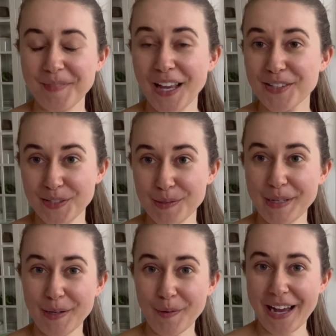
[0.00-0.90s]
So it's
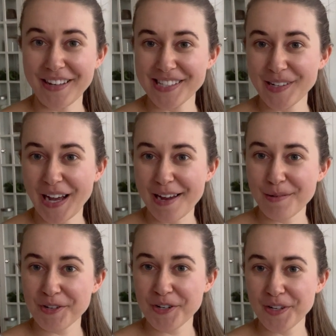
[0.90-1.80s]
been a while. So I
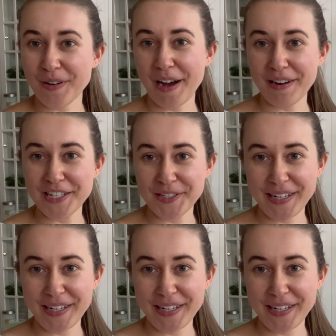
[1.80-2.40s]
will show you how I do